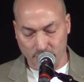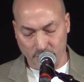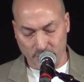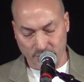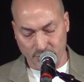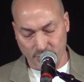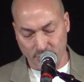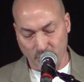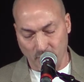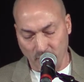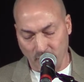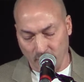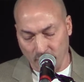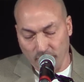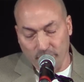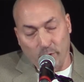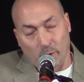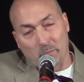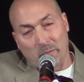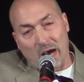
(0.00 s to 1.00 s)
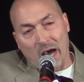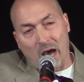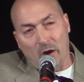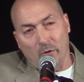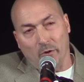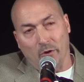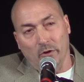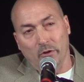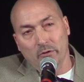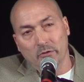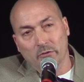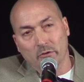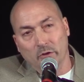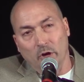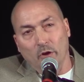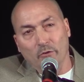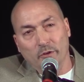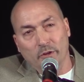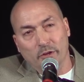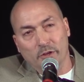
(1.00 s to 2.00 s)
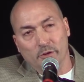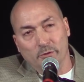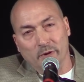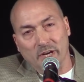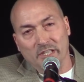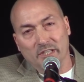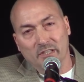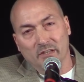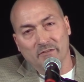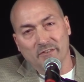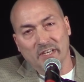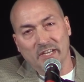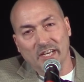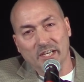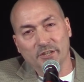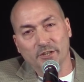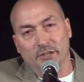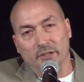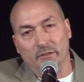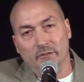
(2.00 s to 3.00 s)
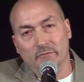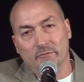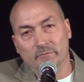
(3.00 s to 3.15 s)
a struggle for power over the direction of a nation.